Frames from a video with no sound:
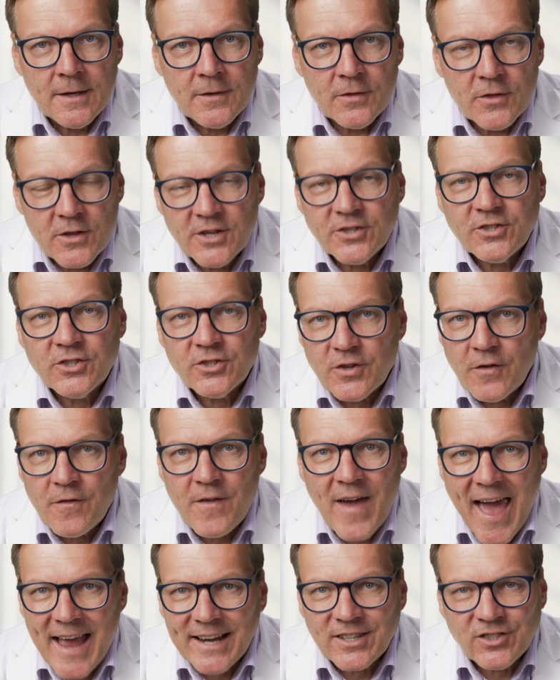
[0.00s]
This is a
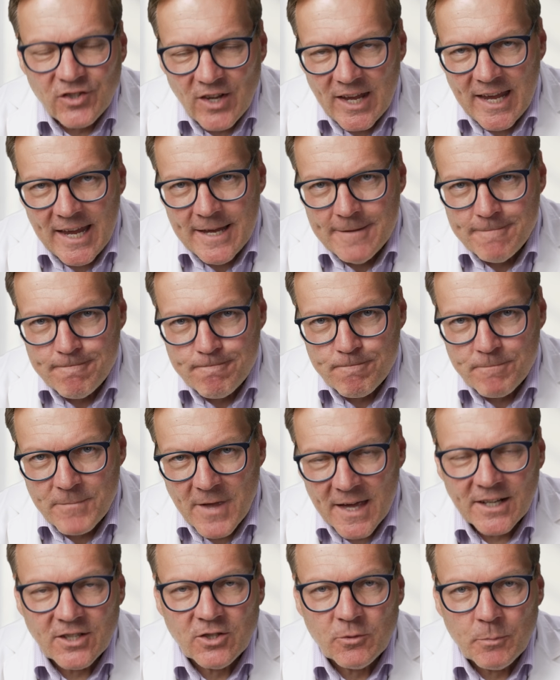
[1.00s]
vaccine
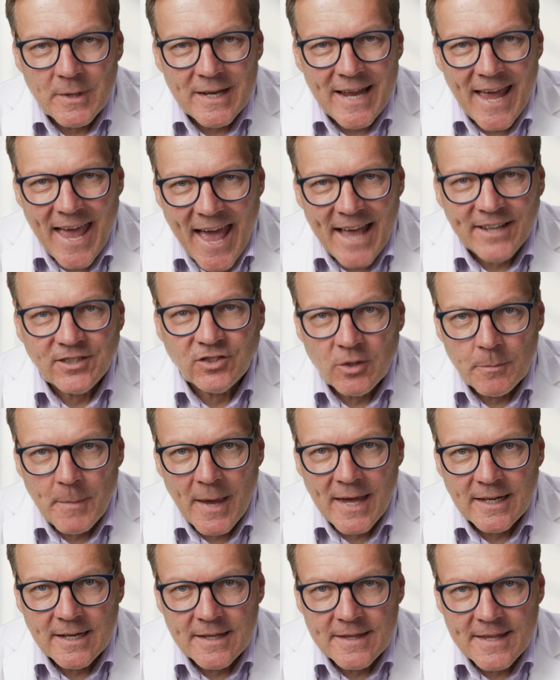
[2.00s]
that it's been
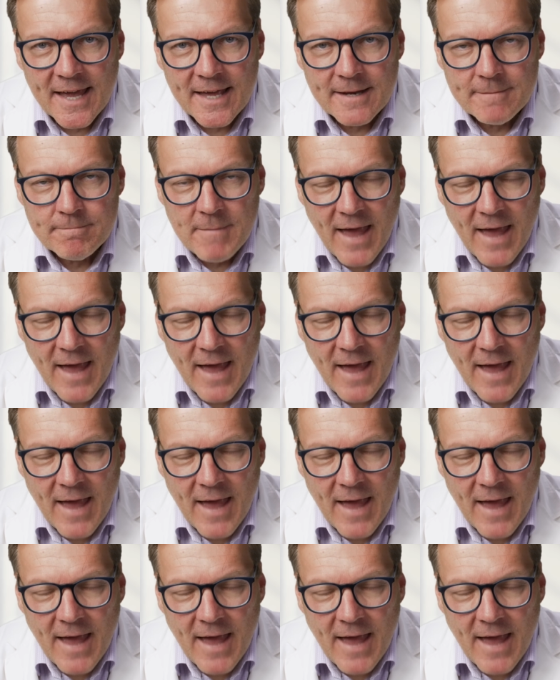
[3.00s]
estimated that